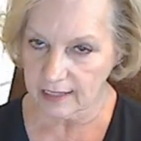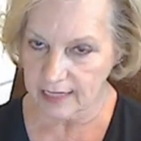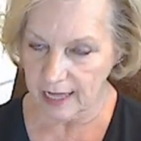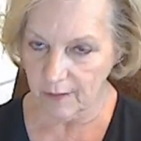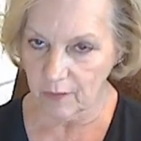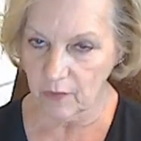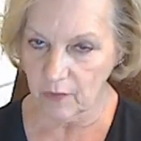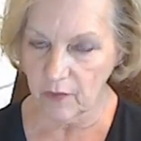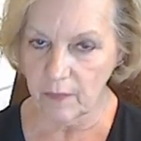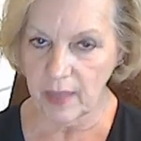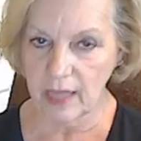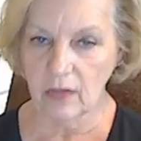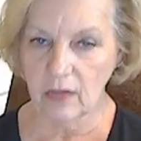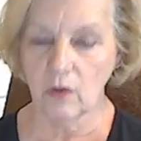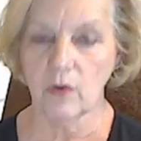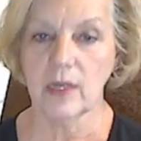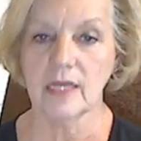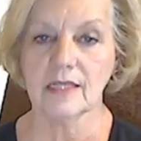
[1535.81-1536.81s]
A
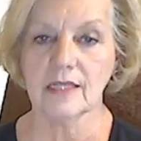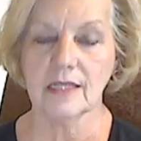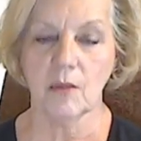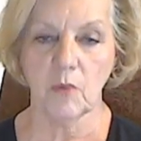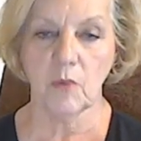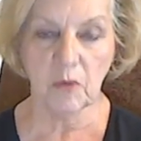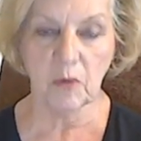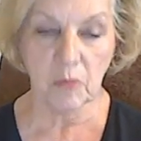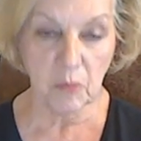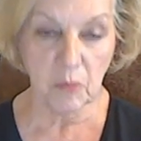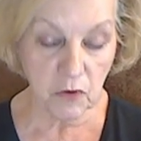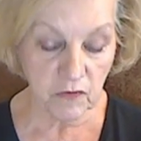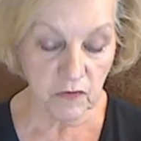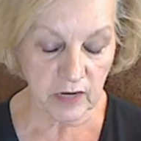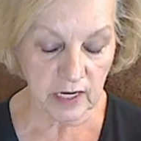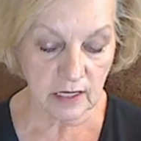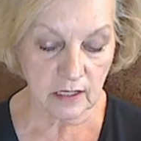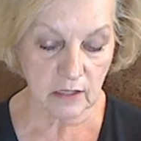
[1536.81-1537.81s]
poorly
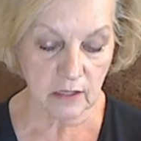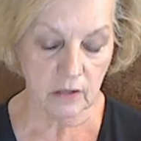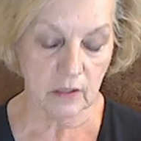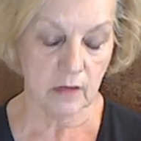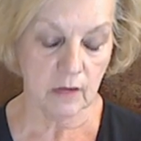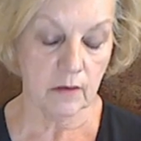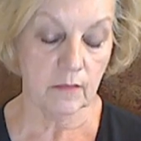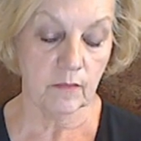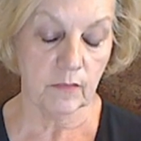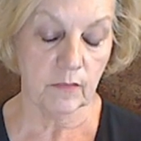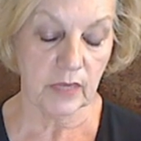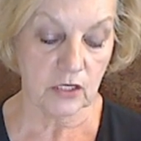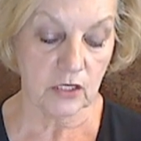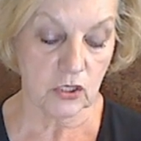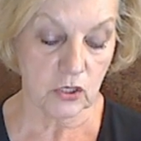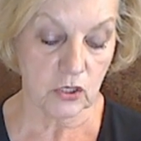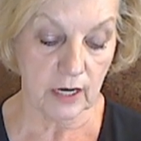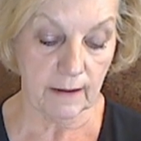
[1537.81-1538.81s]
differentiated cell
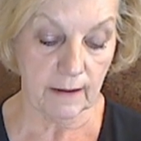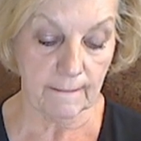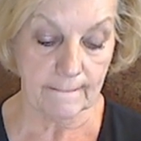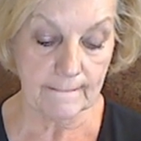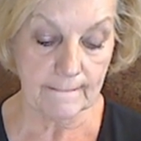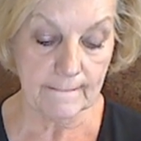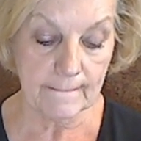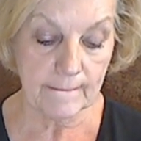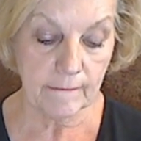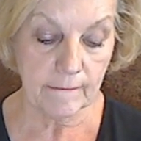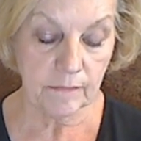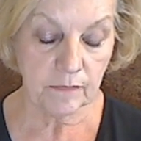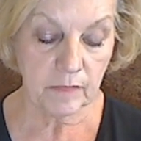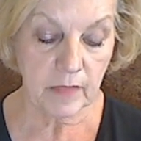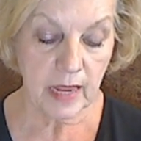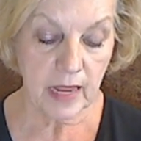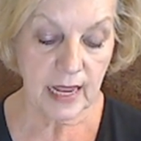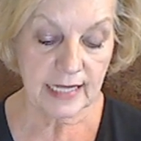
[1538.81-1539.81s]
means something
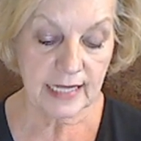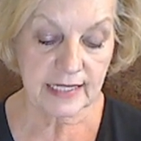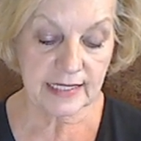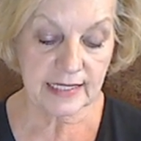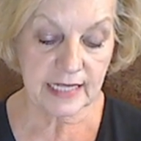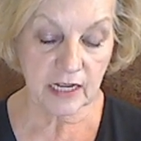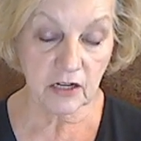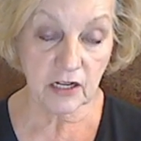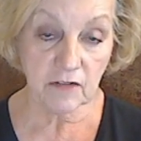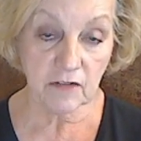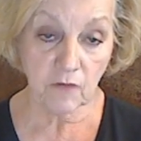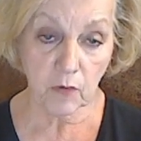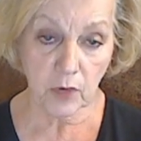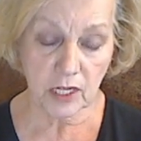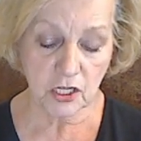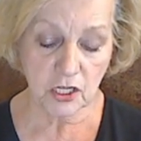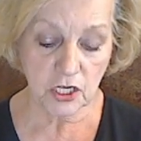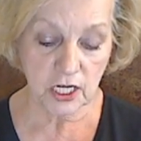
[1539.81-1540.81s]
is not right. So
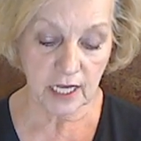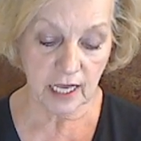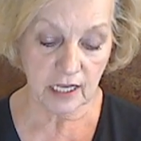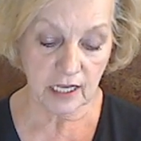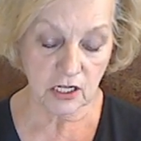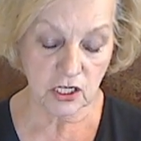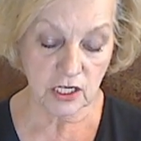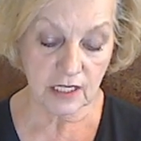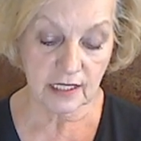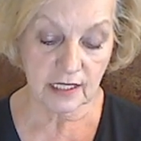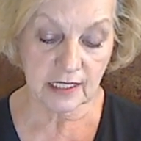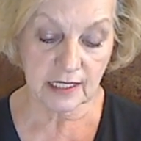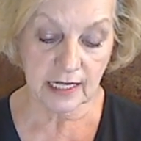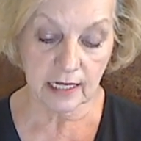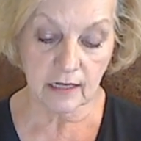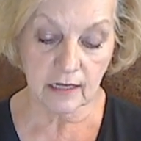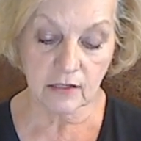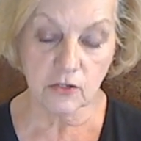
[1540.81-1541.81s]
cells
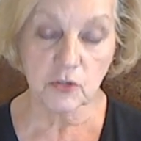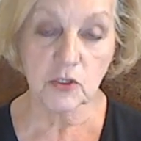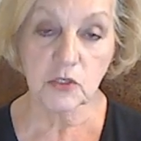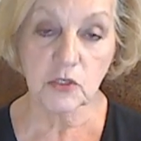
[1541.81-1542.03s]
have